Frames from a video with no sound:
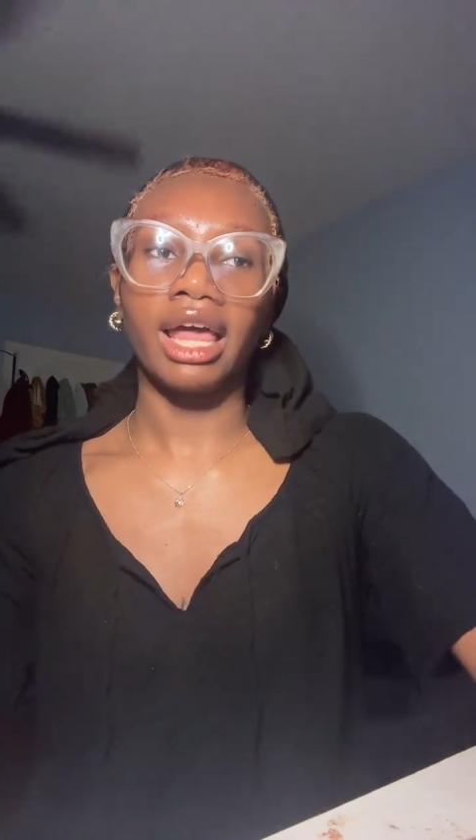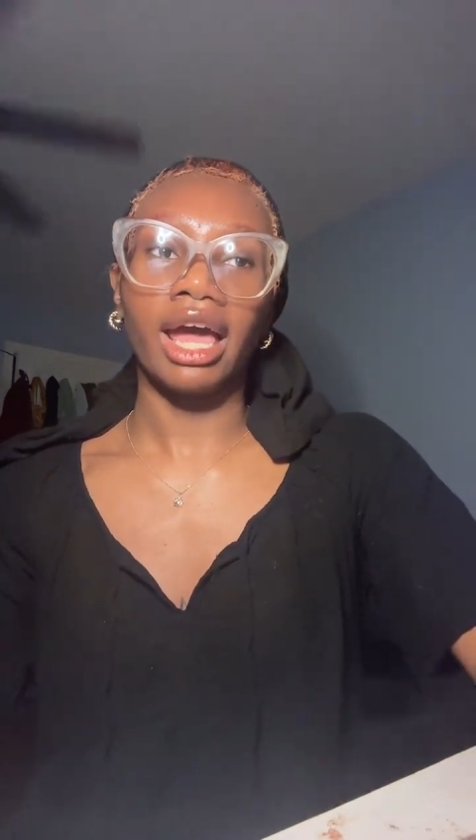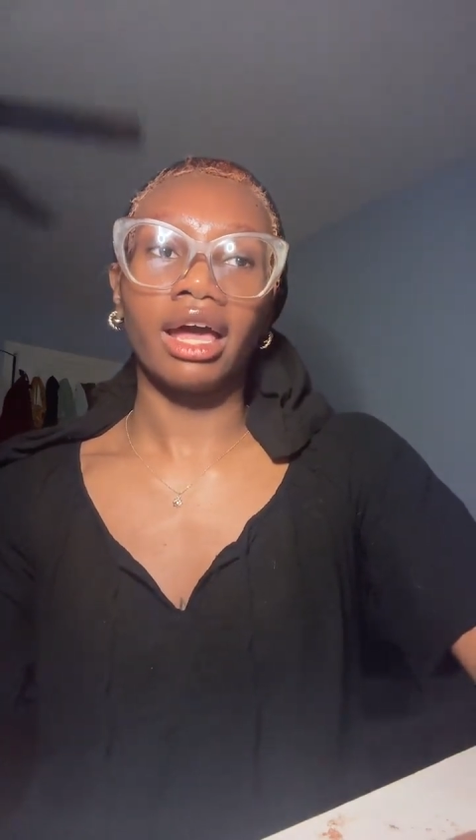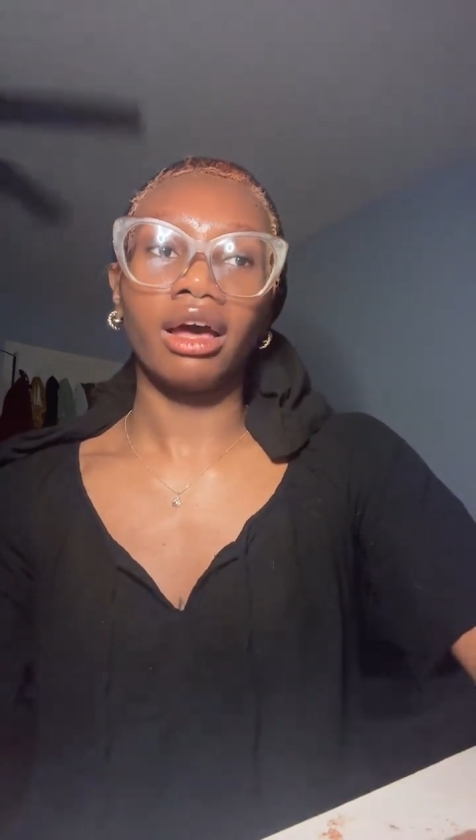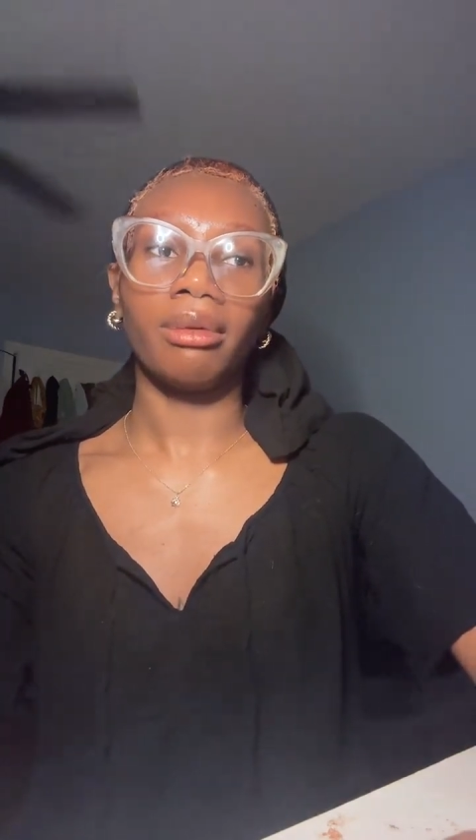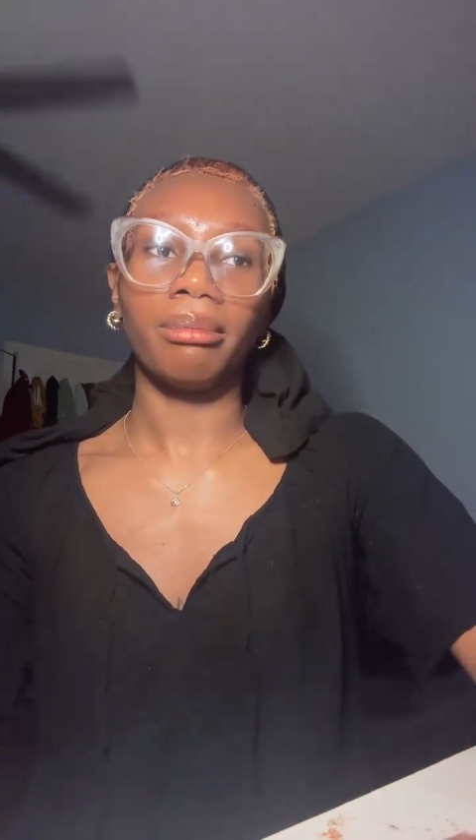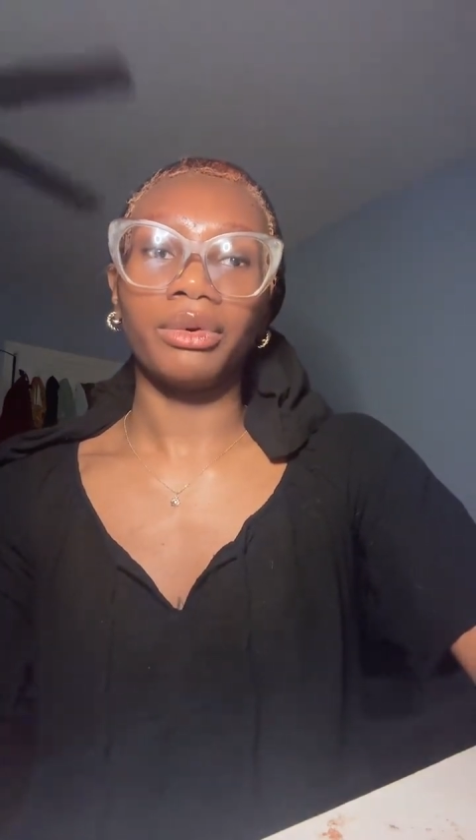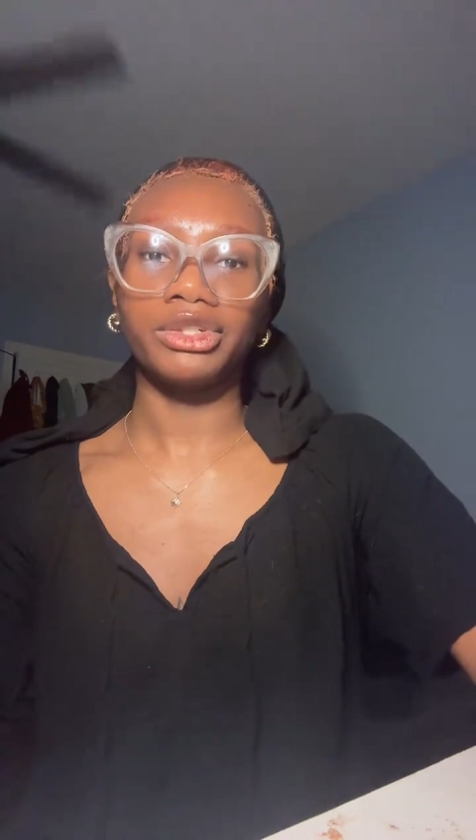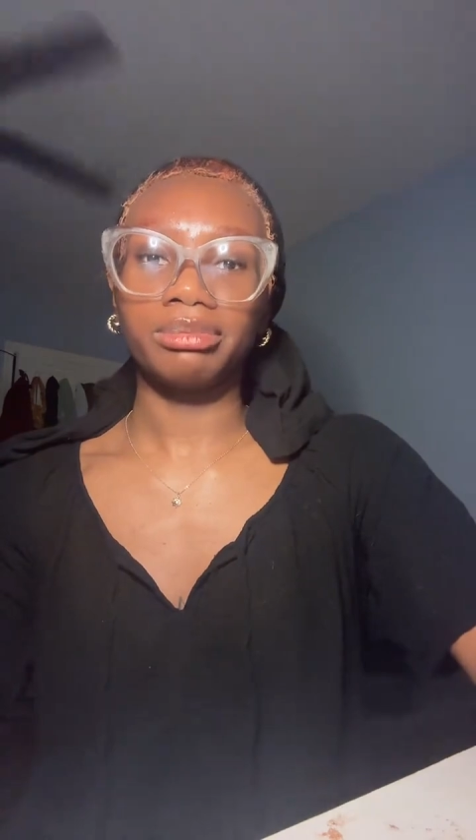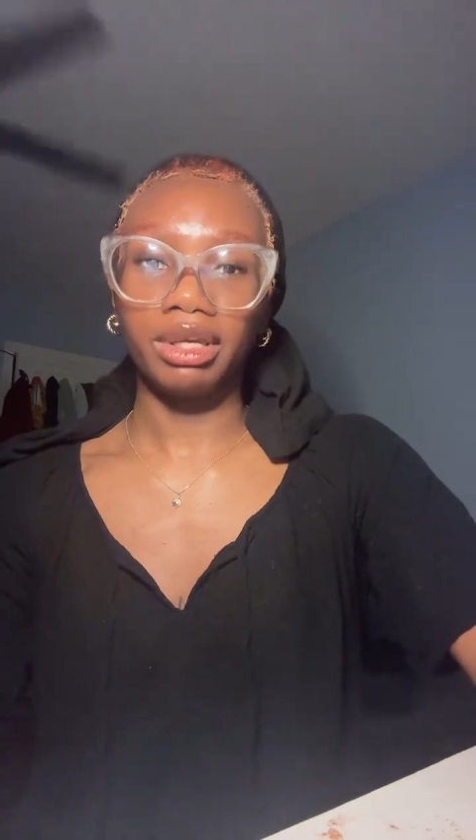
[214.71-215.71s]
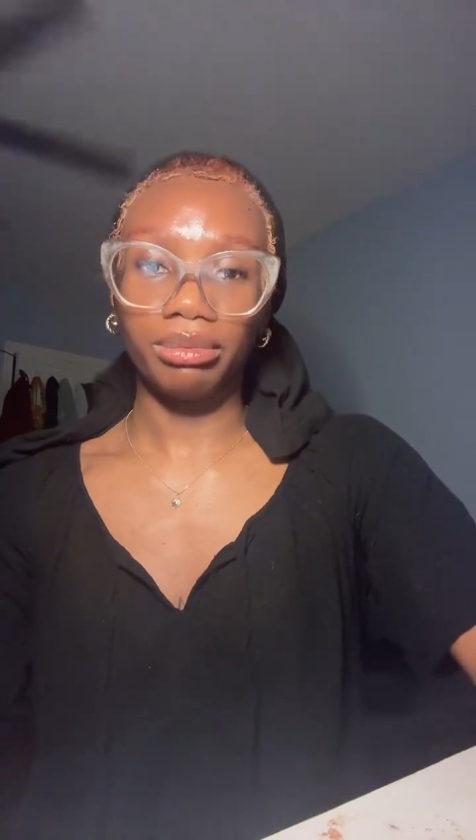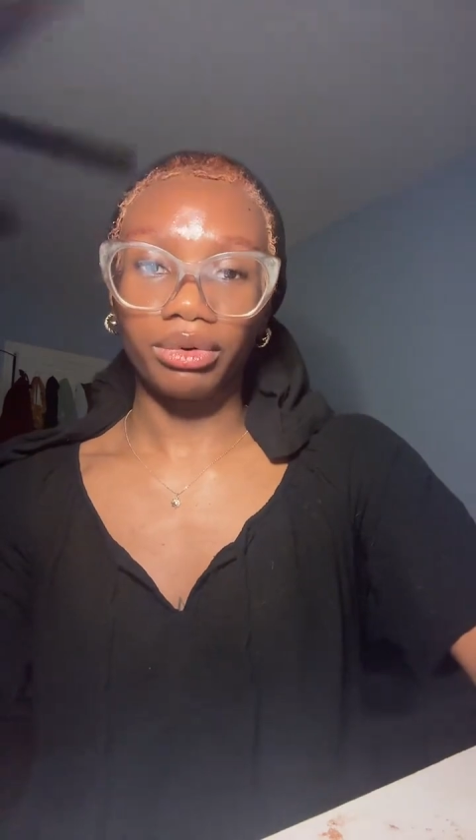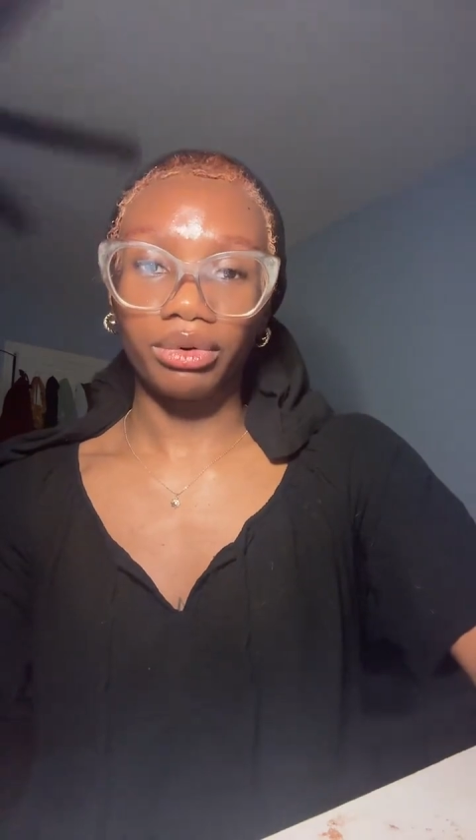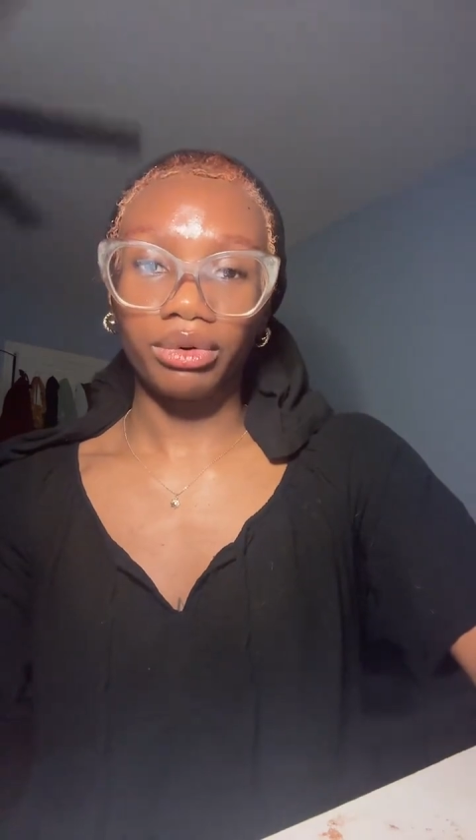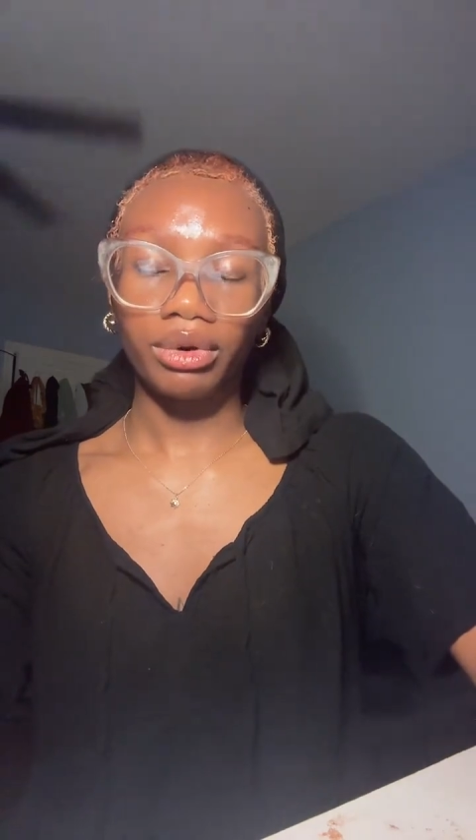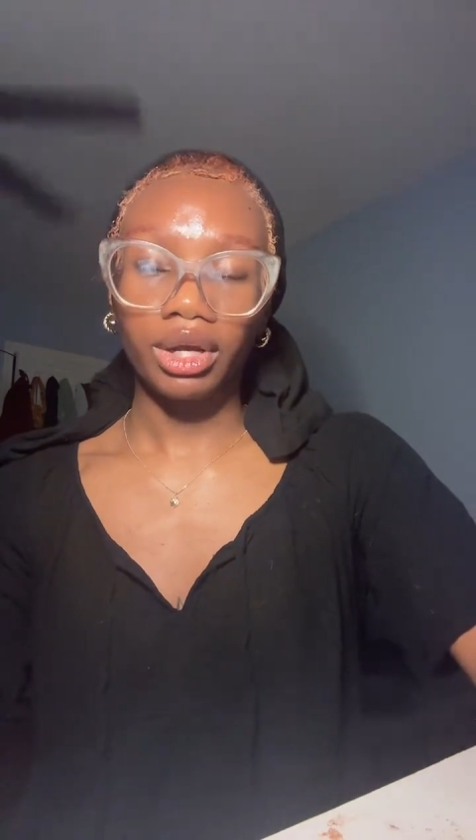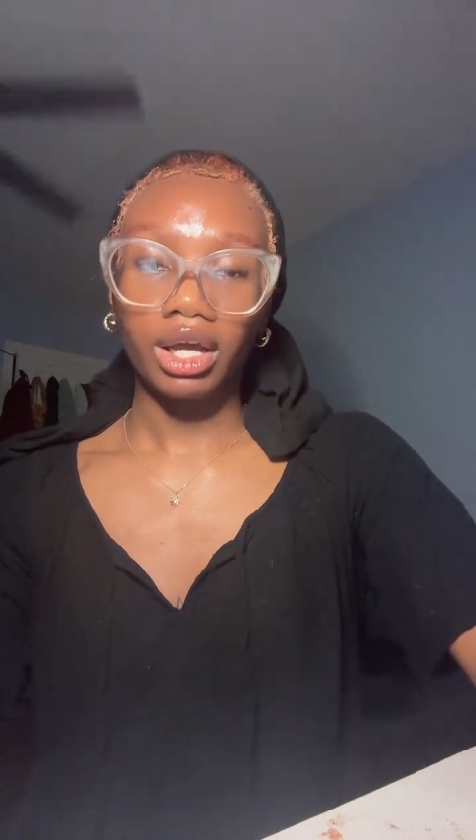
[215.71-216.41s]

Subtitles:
that most people